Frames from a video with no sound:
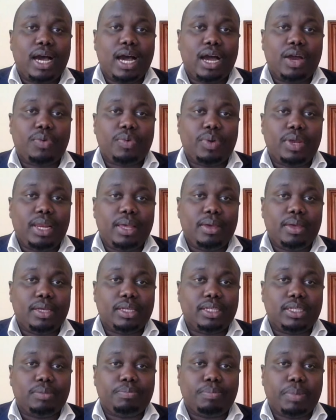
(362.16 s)
Uh, really,
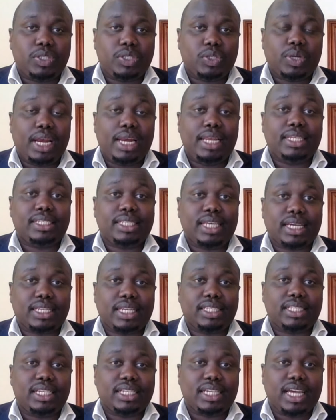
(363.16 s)
particularly
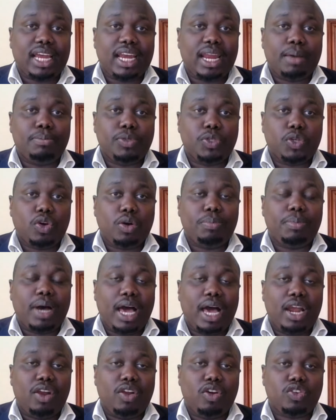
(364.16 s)
sectors that can absorb
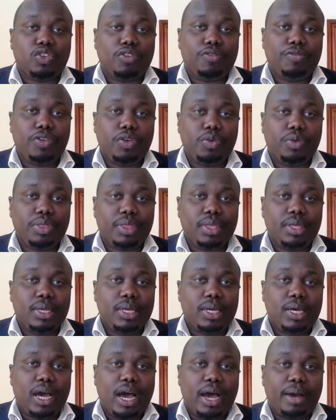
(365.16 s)
a lot of youth
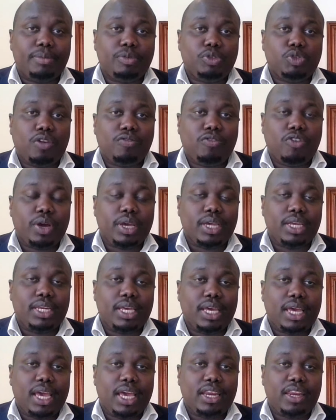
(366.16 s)
to
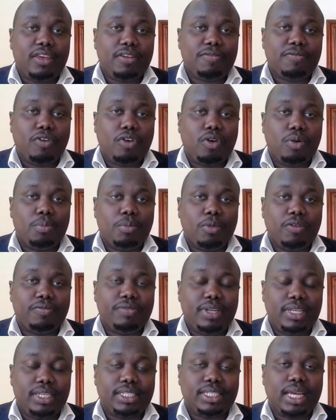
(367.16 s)
avoid any form
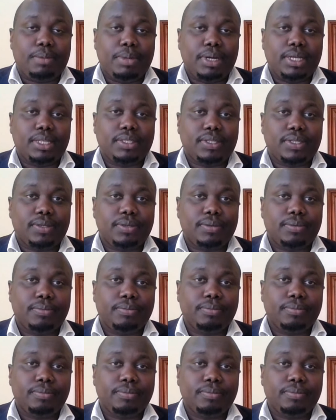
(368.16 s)
of disturbance.